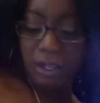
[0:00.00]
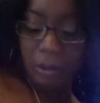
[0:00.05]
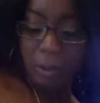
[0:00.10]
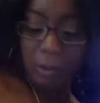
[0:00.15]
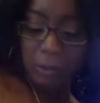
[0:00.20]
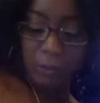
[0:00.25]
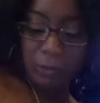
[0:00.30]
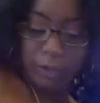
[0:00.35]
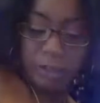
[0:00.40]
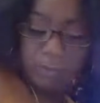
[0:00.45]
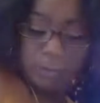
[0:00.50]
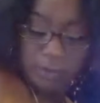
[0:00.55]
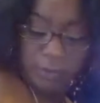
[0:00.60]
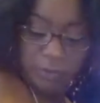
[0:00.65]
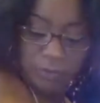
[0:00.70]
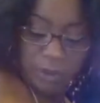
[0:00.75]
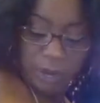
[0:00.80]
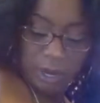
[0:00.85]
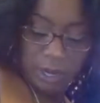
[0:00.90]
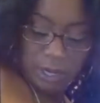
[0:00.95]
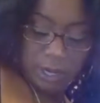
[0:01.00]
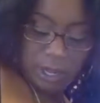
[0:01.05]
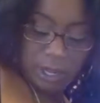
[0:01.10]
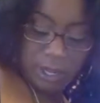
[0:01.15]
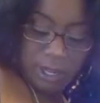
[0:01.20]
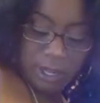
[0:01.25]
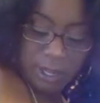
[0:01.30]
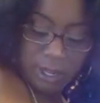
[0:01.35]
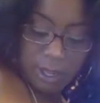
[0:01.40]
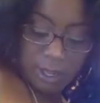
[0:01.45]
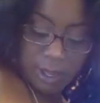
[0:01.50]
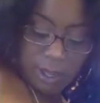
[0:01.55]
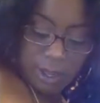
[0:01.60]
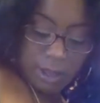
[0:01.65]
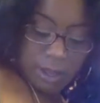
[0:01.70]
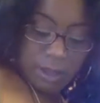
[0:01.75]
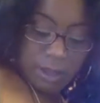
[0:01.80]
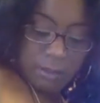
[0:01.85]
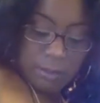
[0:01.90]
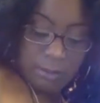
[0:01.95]
do a freebie Friday,
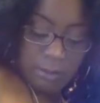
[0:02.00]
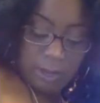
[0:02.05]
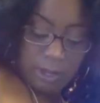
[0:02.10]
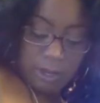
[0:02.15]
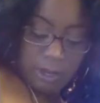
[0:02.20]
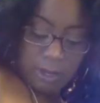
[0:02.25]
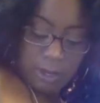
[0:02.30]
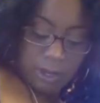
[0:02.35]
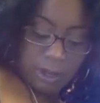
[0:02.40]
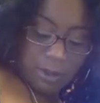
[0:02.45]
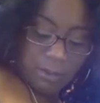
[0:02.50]
but